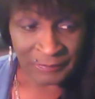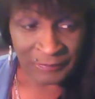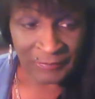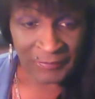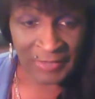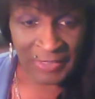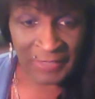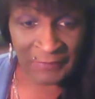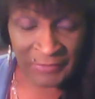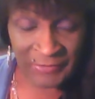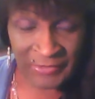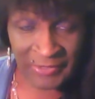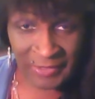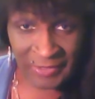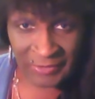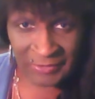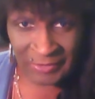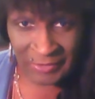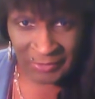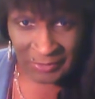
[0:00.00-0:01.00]
Everything
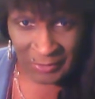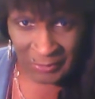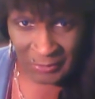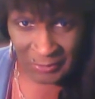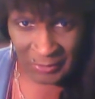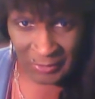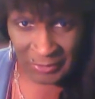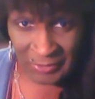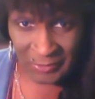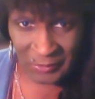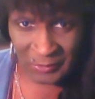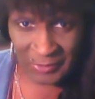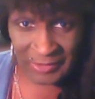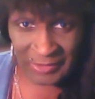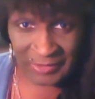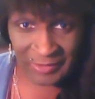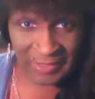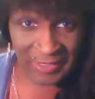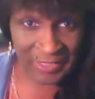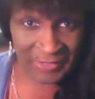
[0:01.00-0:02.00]
else I do during the
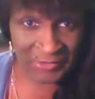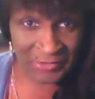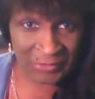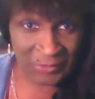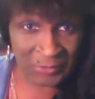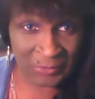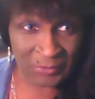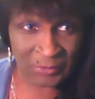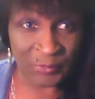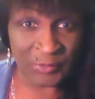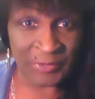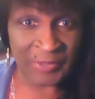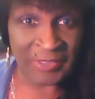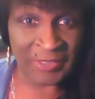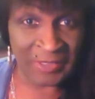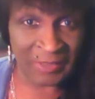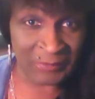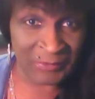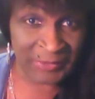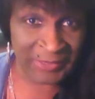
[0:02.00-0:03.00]
week constitutes
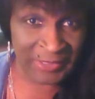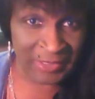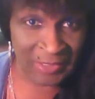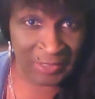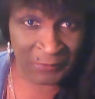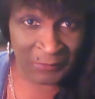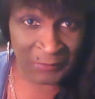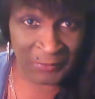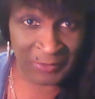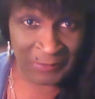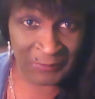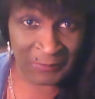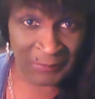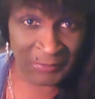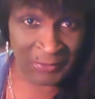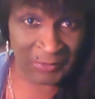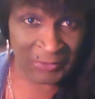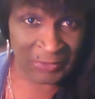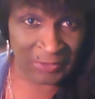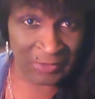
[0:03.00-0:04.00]
recovery from
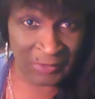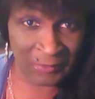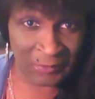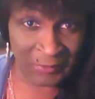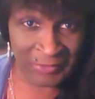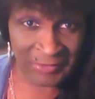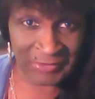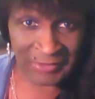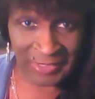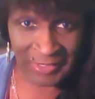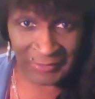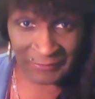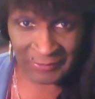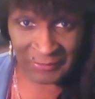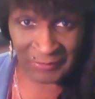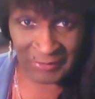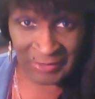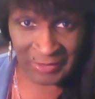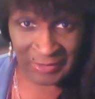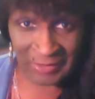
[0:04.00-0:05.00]
those hard weeks. I have to
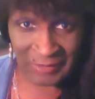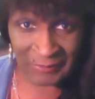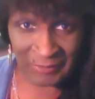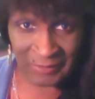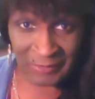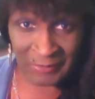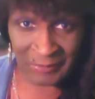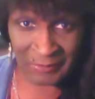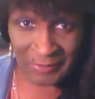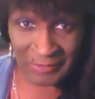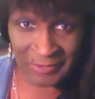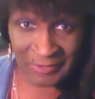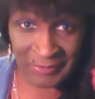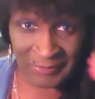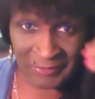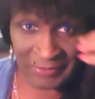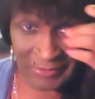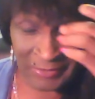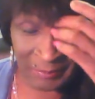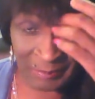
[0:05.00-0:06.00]
recover,
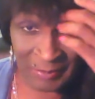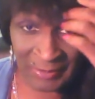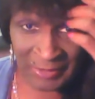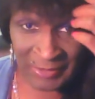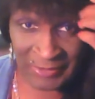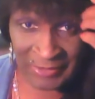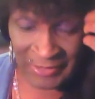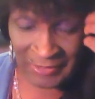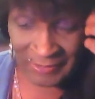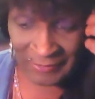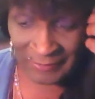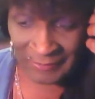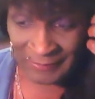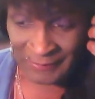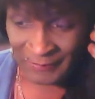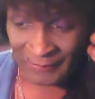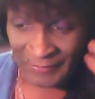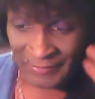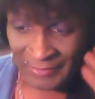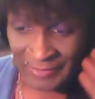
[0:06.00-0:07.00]
otherwise I'll burn out.
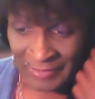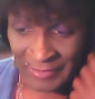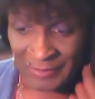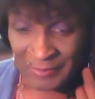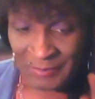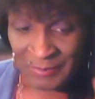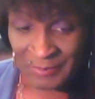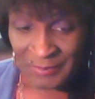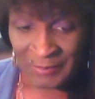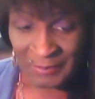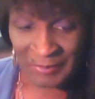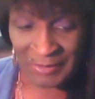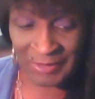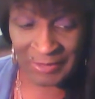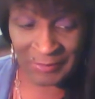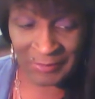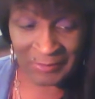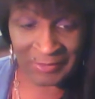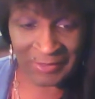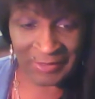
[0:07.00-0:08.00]
But
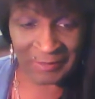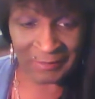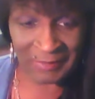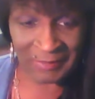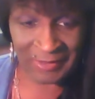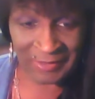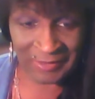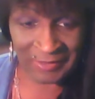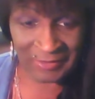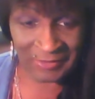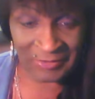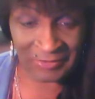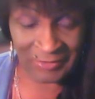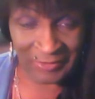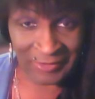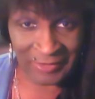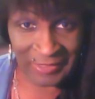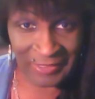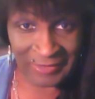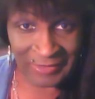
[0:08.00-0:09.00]
he was making a
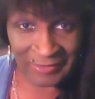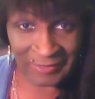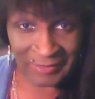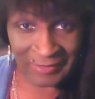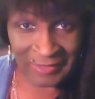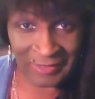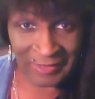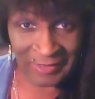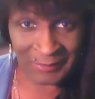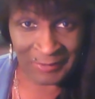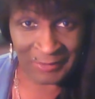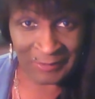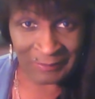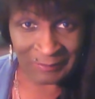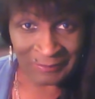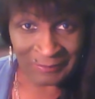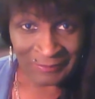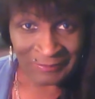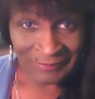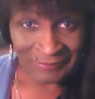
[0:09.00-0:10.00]
sarcastic comment.
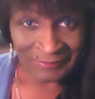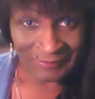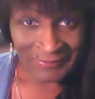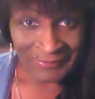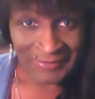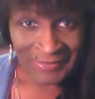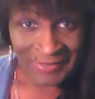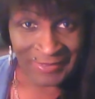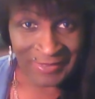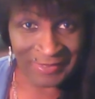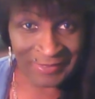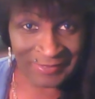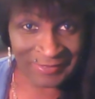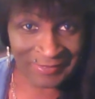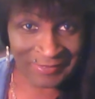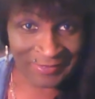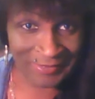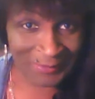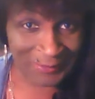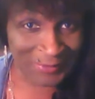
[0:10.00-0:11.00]
And I
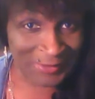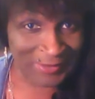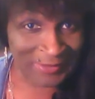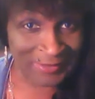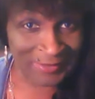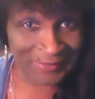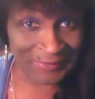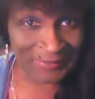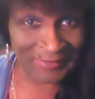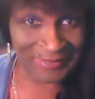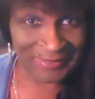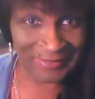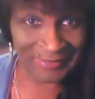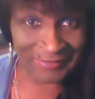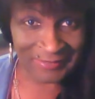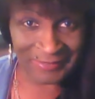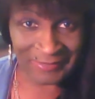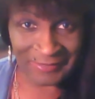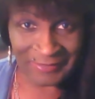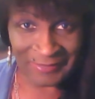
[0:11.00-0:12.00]
just waved,
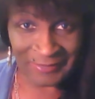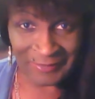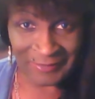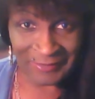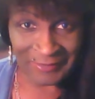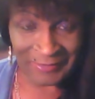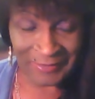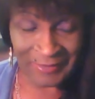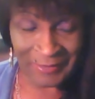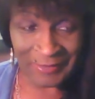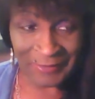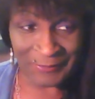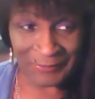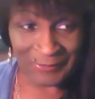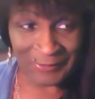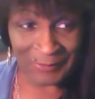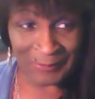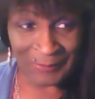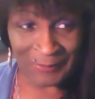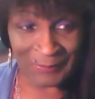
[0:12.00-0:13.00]
later for
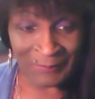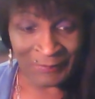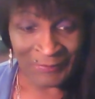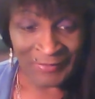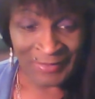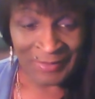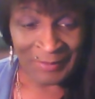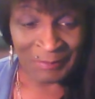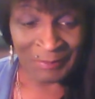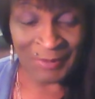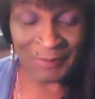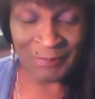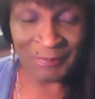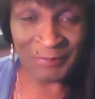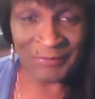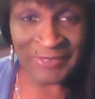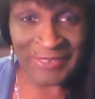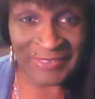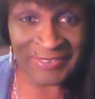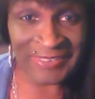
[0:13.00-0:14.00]
you. But
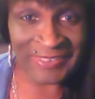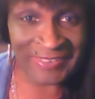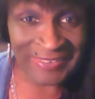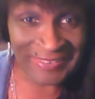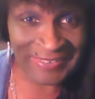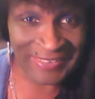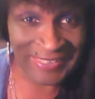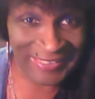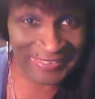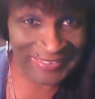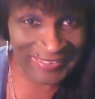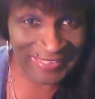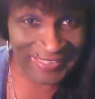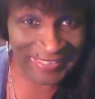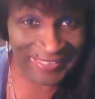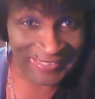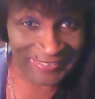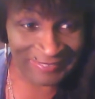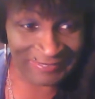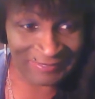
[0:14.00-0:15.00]
since he said
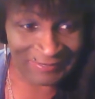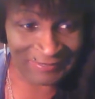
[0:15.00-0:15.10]
that,